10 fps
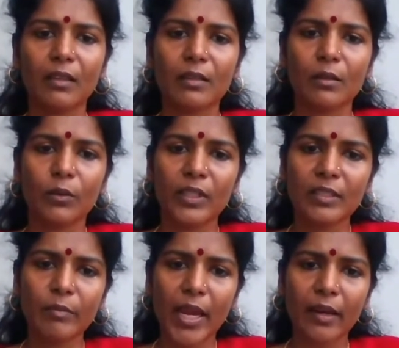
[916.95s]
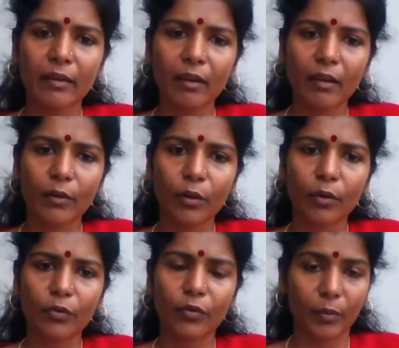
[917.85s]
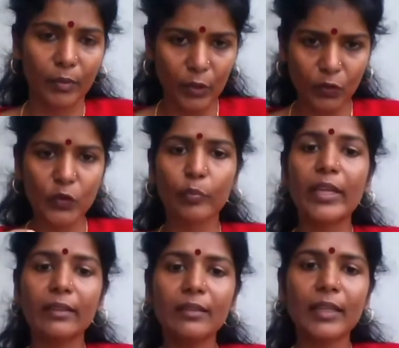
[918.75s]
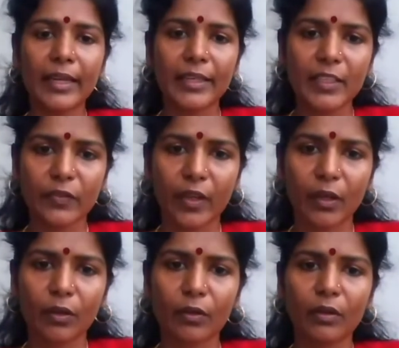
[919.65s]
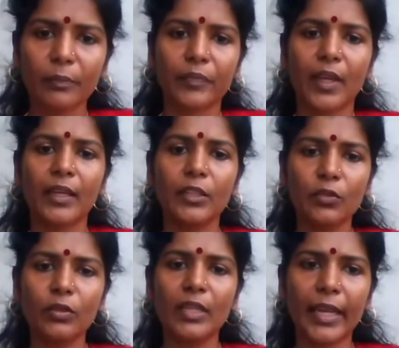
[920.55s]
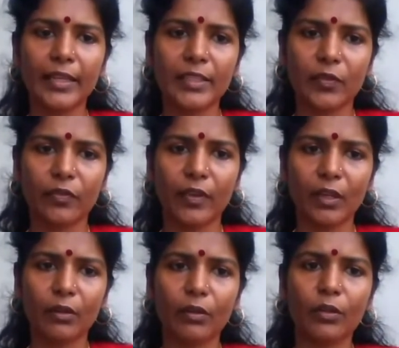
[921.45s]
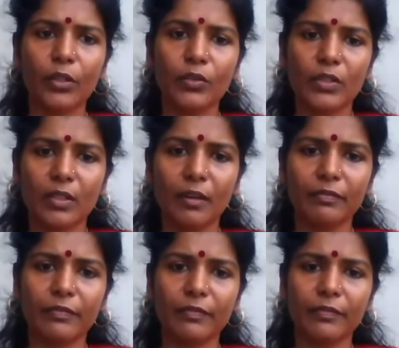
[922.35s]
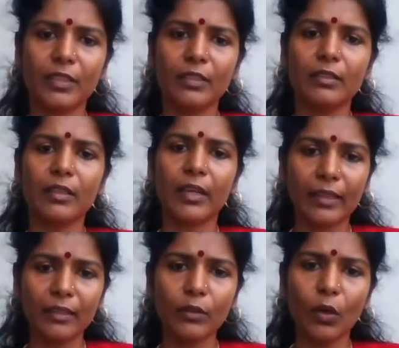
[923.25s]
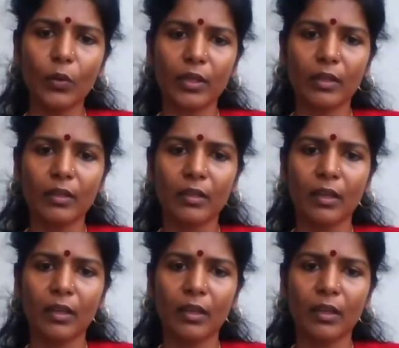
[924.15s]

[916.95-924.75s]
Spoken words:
So it is made out of, you split the lady's finger, and into the lady's finger, you stuff the grated coconut